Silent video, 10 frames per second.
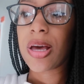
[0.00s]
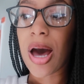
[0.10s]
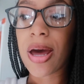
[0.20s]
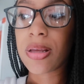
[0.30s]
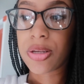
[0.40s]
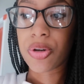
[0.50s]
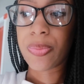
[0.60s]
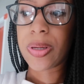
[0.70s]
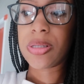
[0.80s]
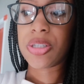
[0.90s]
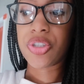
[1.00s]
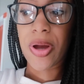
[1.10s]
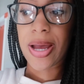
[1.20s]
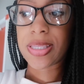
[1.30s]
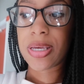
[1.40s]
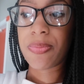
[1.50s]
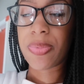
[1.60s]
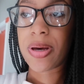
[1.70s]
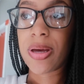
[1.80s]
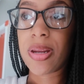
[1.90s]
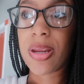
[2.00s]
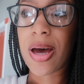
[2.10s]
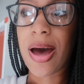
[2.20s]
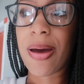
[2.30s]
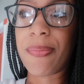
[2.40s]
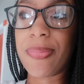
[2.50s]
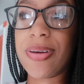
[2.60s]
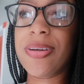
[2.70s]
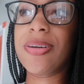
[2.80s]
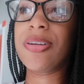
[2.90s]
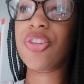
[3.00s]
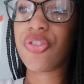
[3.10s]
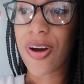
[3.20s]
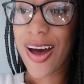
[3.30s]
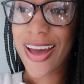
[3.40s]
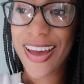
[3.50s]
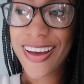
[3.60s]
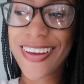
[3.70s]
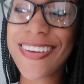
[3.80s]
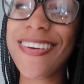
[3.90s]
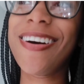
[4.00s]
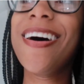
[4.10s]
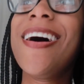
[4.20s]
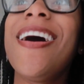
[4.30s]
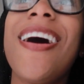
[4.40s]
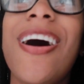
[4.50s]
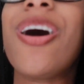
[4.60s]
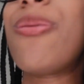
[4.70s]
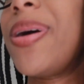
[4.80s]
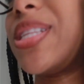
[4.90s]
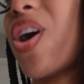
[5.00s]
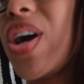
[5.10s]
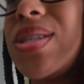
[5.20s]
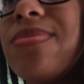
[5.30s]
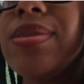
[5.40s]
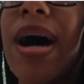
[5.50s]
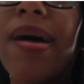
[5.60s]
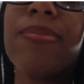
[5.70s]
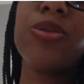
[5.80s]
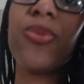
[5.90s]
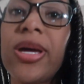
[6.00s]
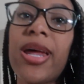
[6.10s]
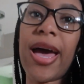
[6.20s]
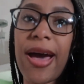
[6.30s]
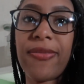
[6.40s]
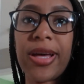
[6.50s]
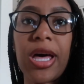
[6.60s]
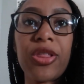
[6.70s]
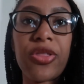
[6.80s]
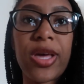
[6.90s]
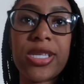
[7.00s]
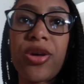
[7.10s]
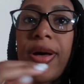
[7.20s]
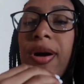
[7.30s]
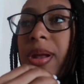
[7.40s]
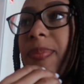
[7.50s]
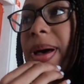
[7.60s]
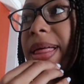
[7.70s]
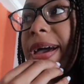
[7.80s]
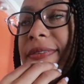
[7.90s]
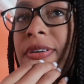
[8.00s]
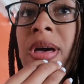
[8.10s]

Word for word: got a little bit distracted, but I'm trying. It's hard sometimes when I have like other things going on in my life.